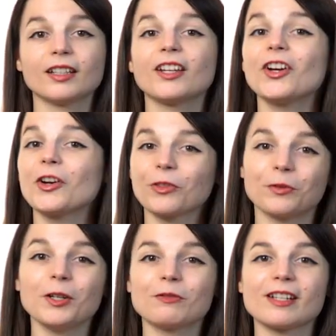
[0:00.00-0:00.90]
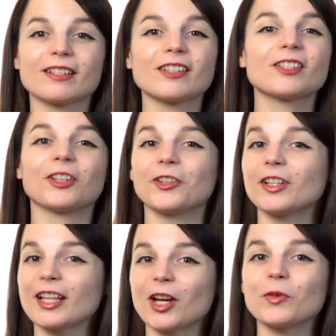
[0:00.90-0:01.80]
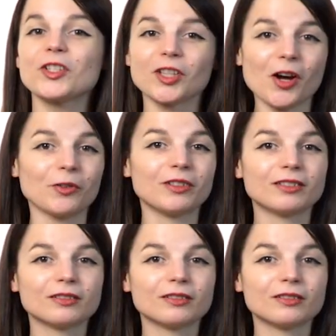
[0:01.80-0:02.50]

Here are 3 reasons to learn a language alone.